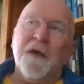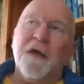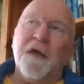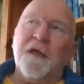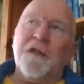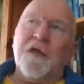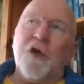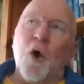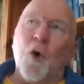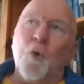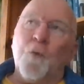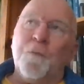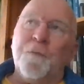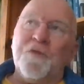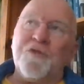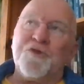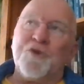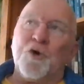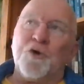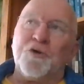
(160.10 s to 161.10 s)
In the old
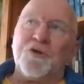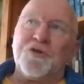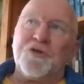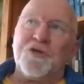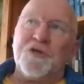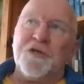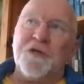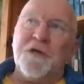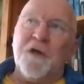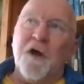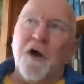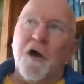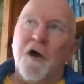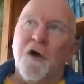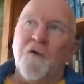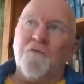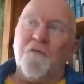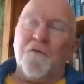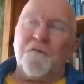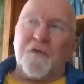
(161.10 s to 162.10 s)
mythology
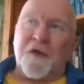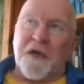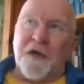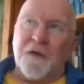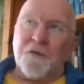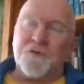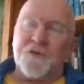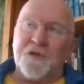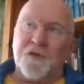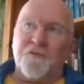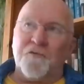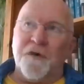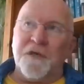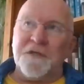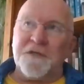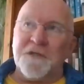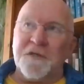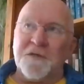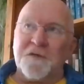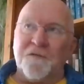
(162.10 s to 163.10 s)
of the Celtic
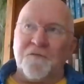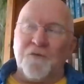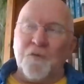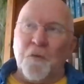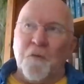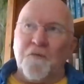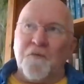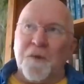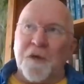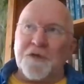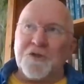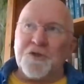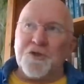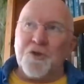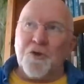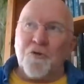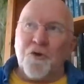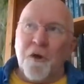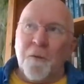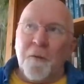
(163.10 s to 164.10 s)
races of
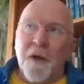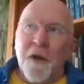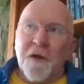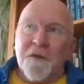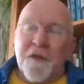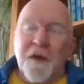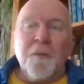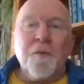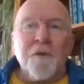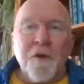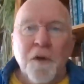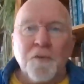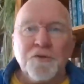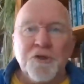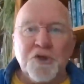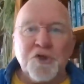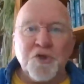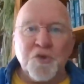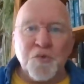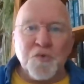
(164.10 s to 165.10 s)
northwest Europe, there were
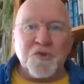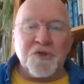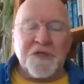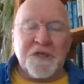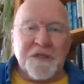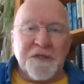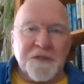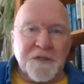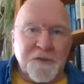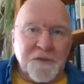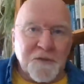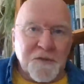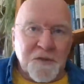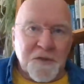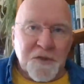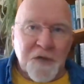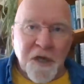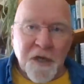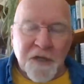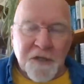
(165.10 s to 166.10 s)
only two
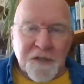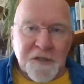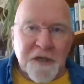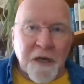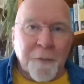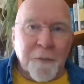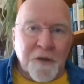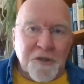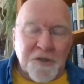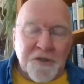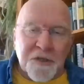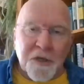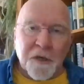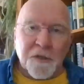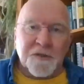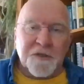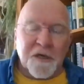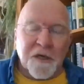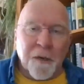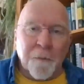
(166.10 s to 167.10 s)
seasons summer
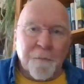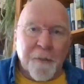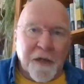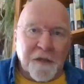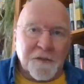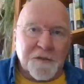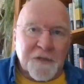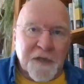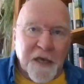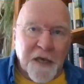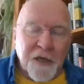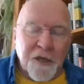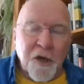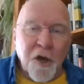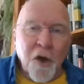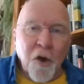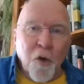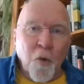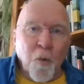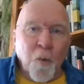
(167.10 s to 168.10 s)
starting at
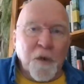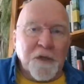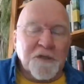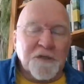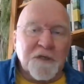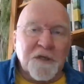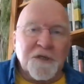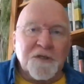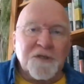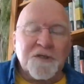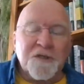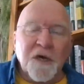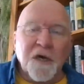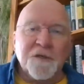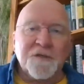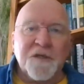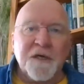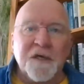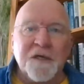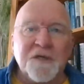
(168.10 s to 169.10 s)
Beltane, winter
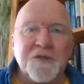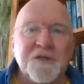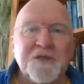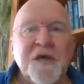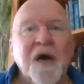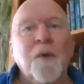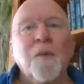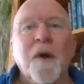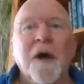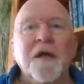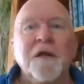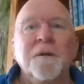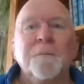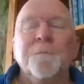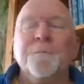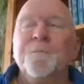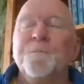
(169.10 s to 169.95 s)
starting at Samhain.